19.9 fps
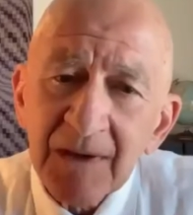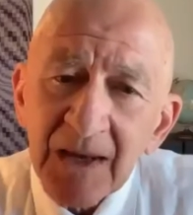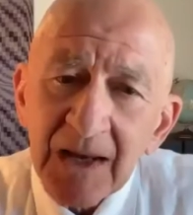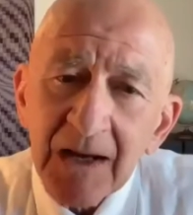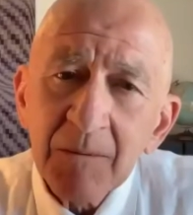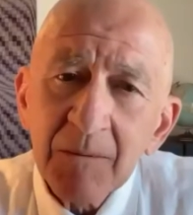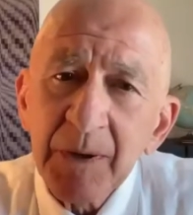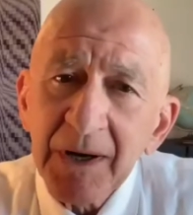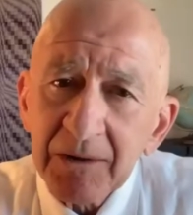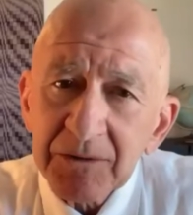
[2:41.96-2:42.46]

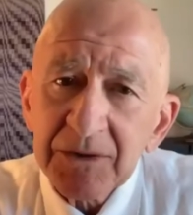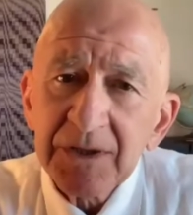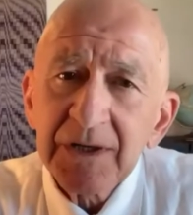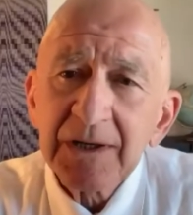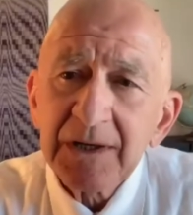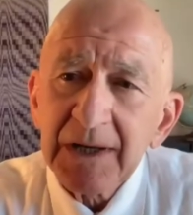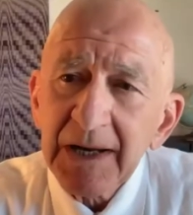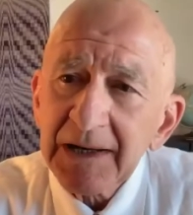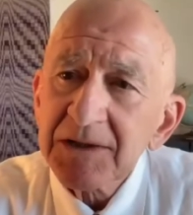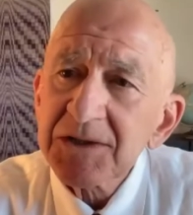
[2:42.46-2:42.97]
About
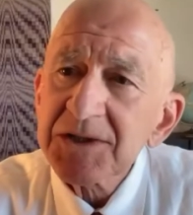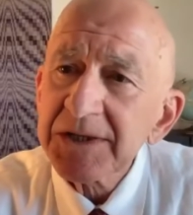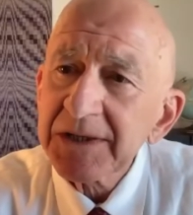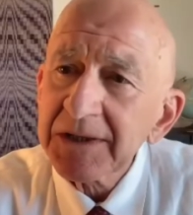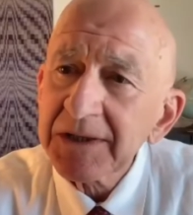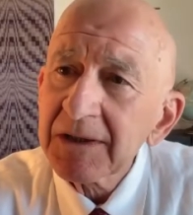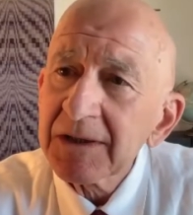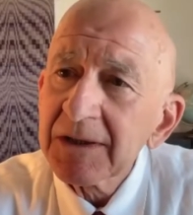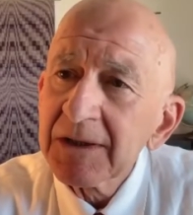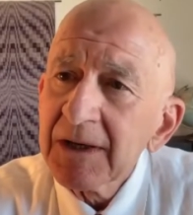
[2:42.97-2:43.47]

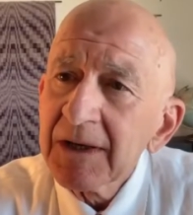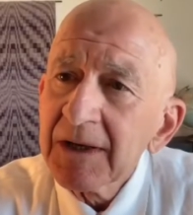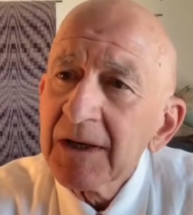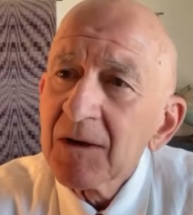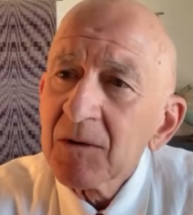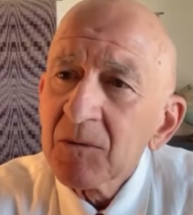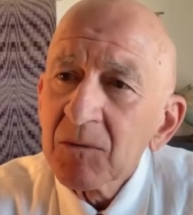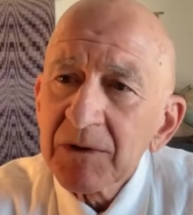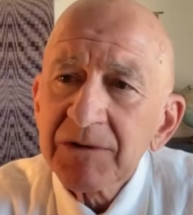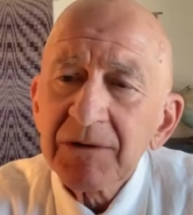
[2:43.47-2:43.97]
connecting
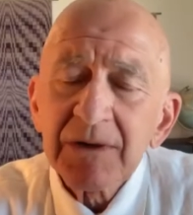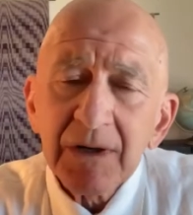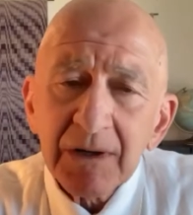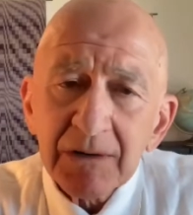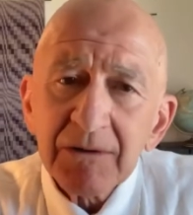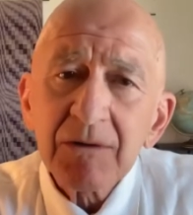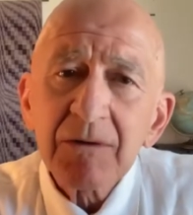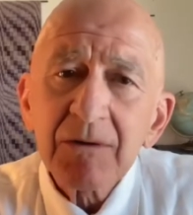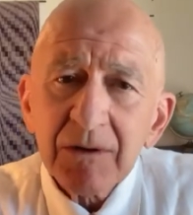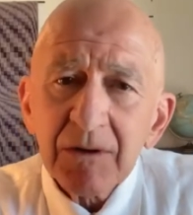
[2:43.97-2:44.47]
with
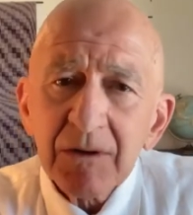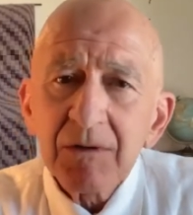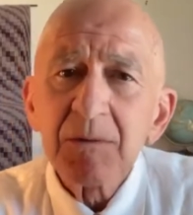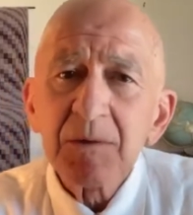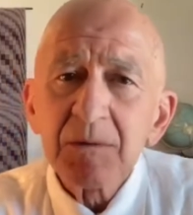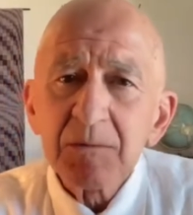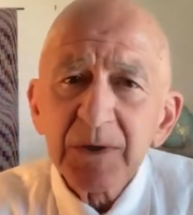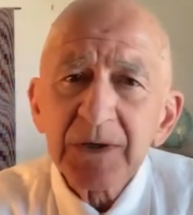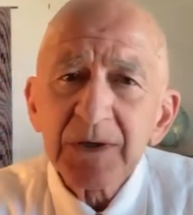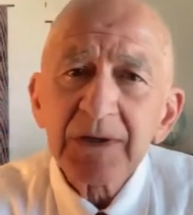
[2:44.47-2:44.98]
another
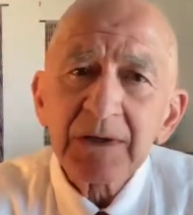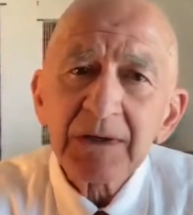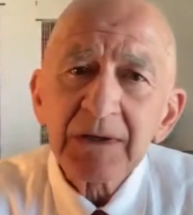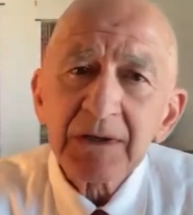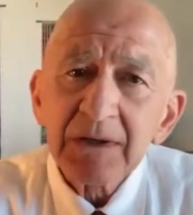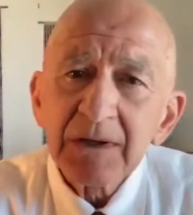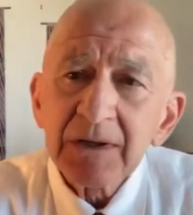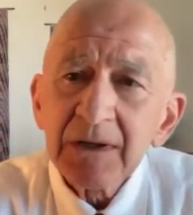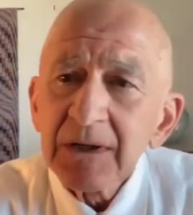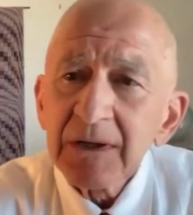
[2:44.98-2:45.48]
human being
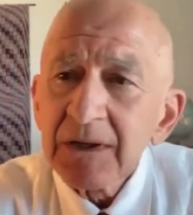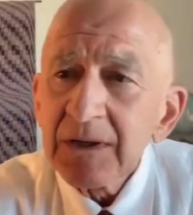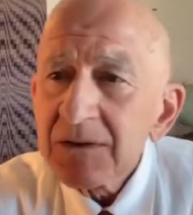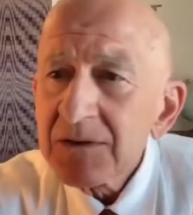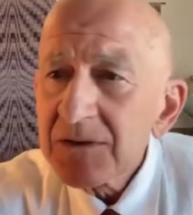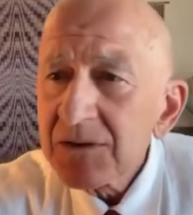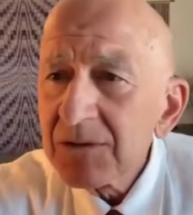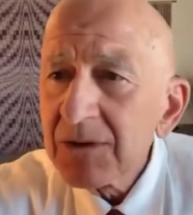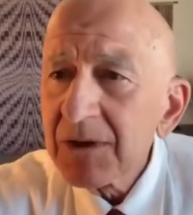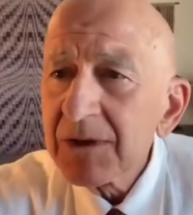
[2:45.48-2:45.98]

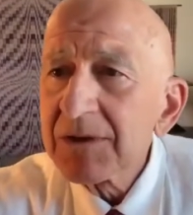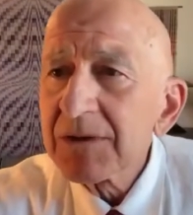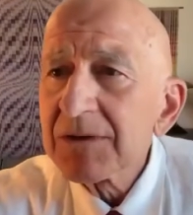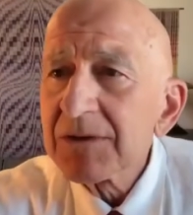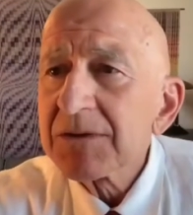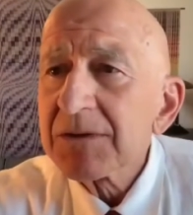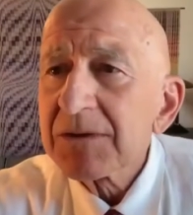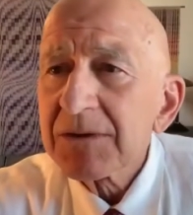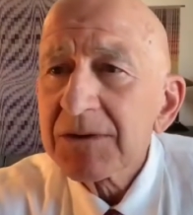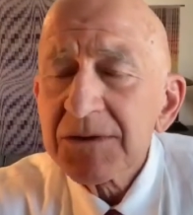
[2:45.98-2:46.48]
to
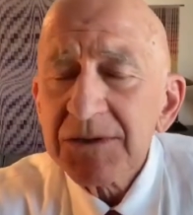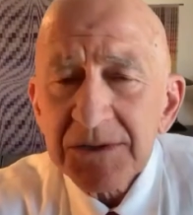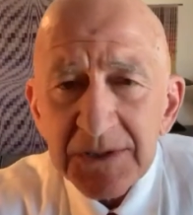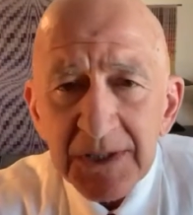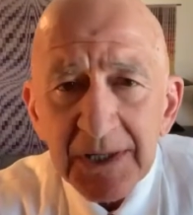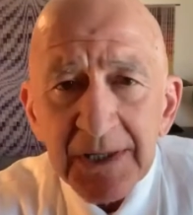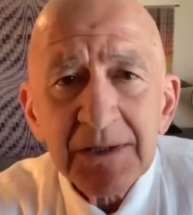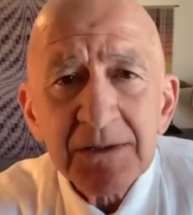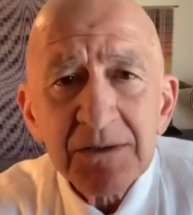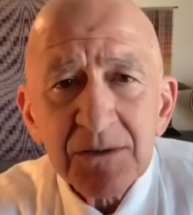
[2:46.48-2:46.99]

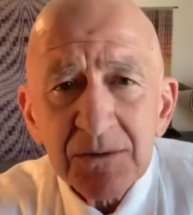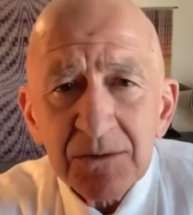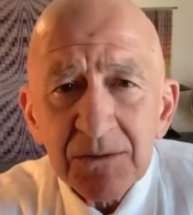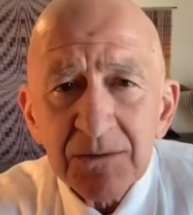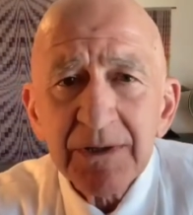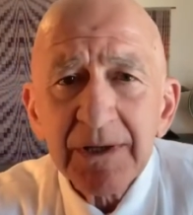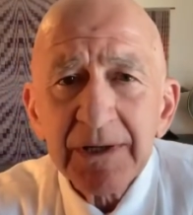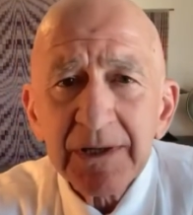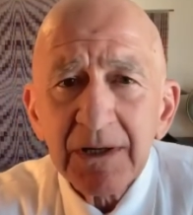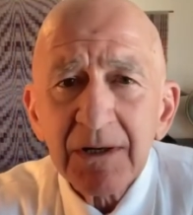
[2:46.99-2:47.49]
understand who
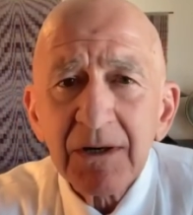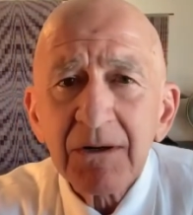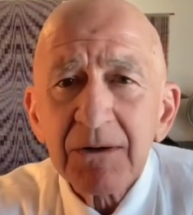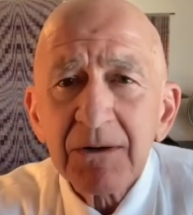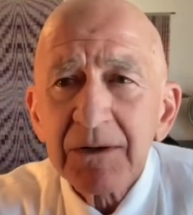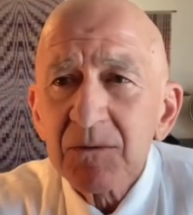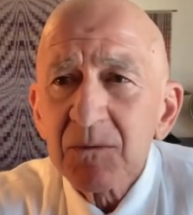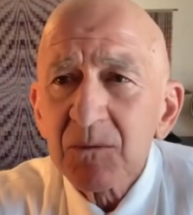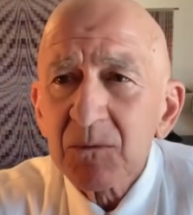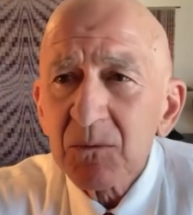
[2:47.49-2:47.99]
they are
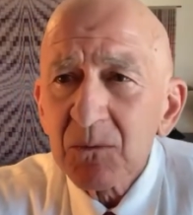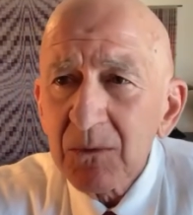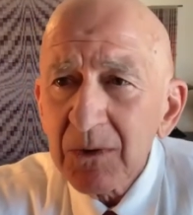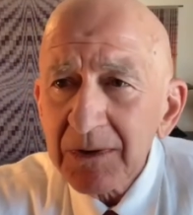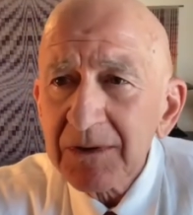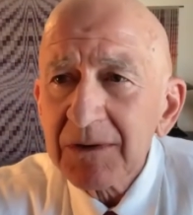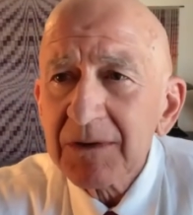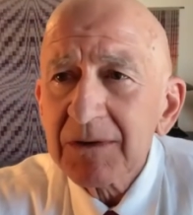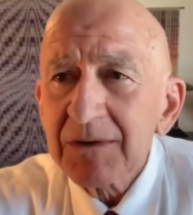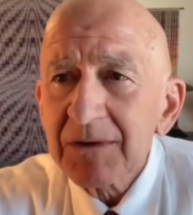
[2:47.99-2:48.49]
and
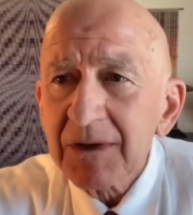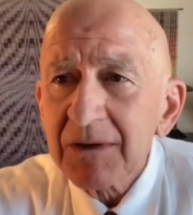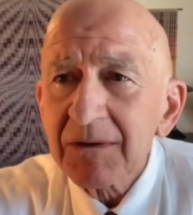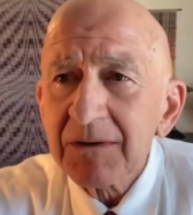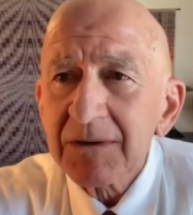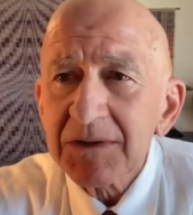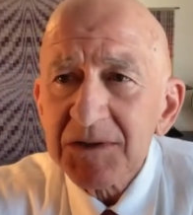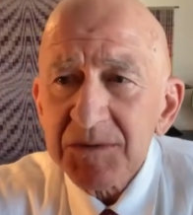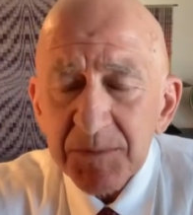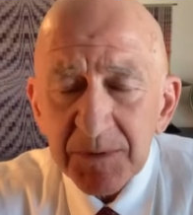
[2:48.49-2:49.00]
what they're
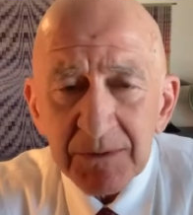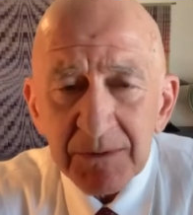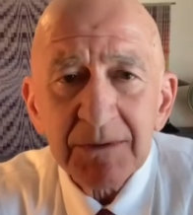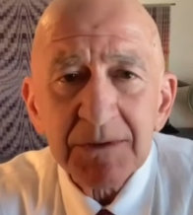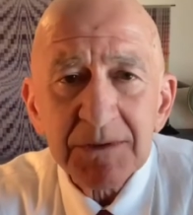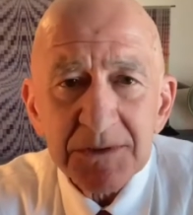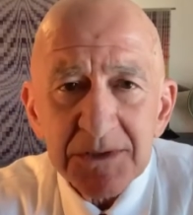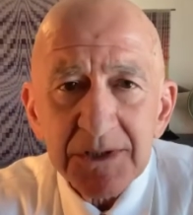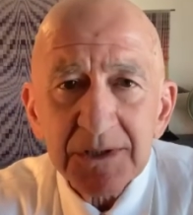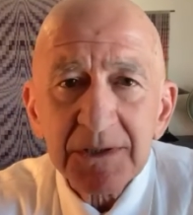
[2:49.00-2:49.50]

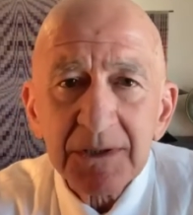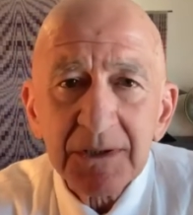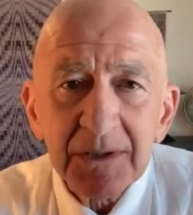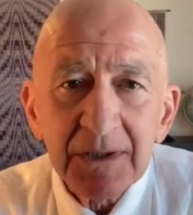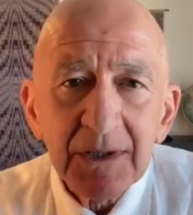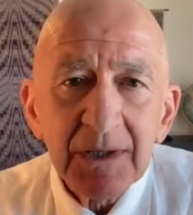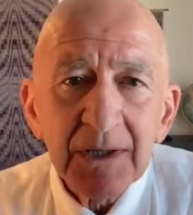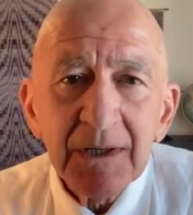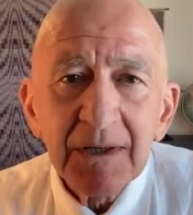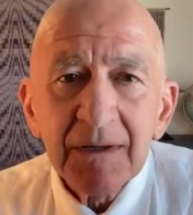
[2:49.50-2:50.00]
experiencing
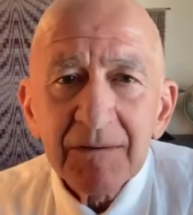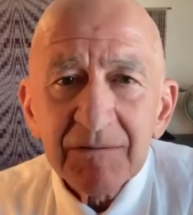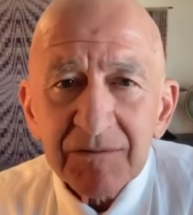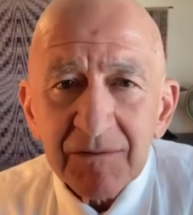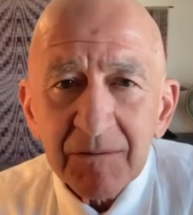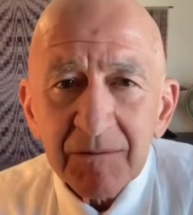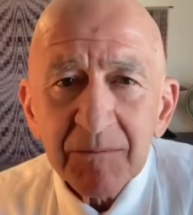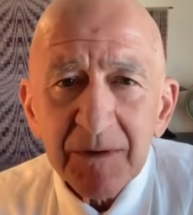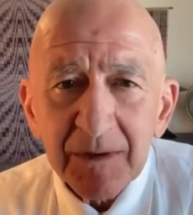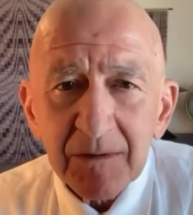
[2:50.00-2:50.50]

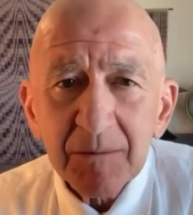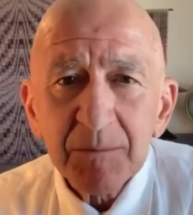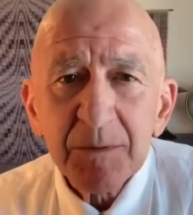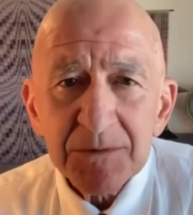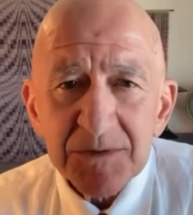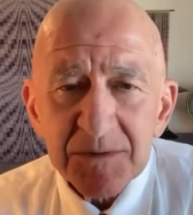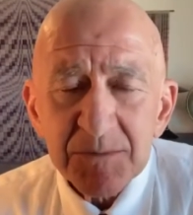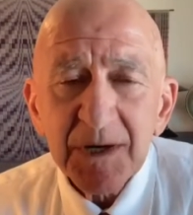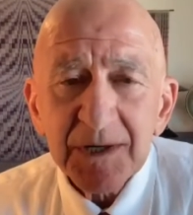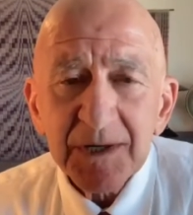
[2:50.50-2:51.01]
from their
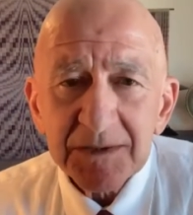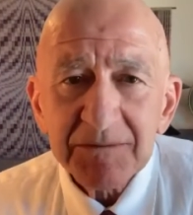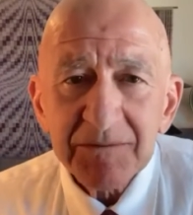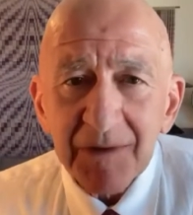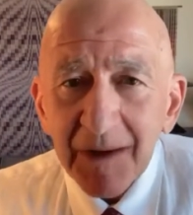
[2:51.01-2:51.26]
perspective.